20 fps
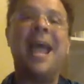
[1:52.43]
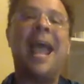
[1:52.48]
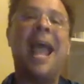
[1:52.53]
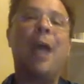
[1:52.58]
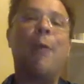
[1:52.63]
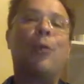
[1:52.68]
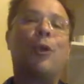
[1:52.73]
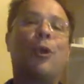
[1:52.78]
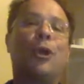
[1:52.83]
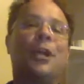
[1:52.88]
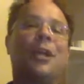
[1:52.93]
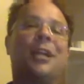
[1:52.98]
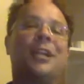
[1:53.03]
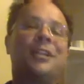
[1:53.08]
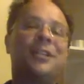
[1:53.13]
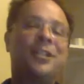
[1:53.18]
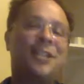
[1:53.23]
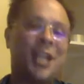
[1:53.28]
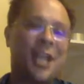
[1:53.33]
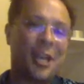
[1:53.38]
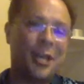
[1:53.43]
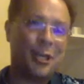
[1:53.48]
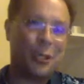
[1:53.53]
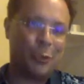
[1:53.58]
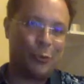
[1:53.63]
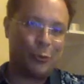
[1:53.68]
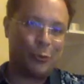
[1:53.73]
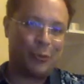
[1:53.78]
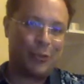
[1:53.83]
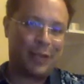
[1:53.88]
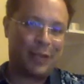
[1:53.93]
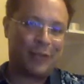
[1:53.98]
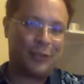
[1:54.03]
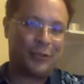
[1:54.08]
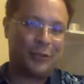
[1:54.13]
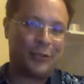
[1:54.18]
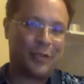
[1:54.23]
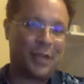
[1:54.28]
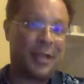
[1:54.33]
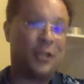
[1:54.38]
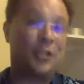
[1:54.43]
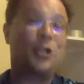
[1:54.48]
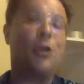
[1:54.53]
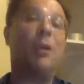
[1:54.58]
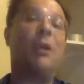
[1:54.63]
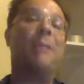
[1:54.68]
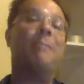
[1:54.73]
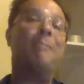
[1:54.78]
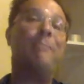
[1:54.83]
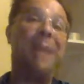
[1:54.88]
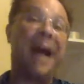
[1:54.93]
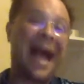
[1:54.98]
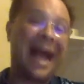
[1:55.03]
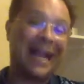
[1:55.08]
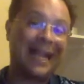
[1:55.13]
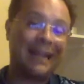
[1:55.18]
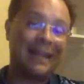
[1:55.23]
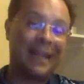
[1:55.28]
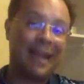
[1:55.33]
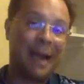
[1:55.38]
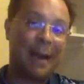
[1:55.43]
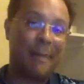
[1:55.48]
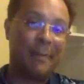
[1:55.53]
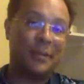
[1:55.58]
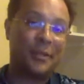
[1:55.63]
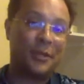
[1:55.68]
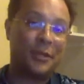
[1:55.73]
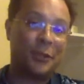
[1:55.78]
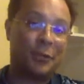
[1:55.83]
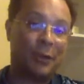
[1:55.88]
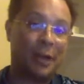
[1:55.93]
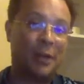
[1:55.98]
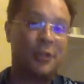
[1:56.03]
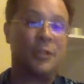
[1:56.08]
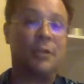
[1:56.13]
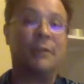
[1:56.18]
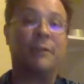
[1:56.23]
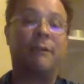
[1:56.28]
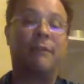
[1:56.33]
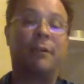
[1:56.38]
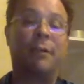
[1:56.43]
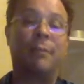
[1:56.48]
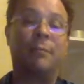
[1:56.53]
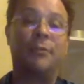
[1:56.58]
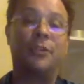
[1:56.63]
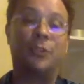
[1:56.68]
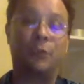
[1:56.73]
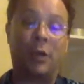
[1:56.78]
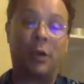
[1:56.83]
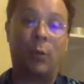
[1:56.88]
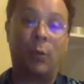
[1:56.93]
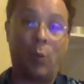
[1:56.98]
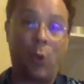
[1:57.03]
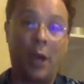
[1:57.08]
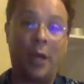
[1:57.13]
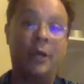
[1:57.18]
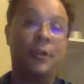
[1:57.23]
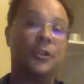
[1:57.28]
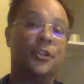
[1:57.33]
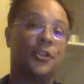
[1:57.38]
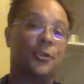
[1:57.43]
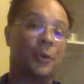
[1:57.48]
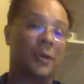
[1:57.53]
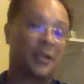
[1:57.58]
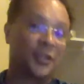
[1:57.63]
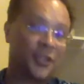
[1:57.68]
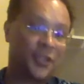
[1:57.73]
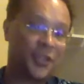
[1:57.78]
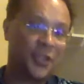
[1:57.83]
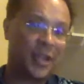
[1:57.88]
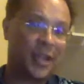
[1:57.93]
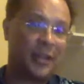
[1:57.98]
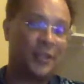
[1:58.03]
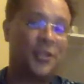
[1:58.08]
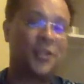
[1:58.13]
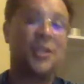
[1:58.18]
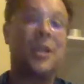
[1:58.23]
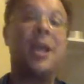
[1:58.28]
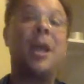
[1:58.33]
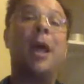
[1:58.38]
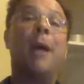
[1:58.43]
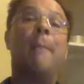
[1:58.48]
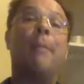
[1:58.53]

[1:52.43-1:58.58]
And we're going to continue the exercise going back in the opposite direction from string 1 to string 6,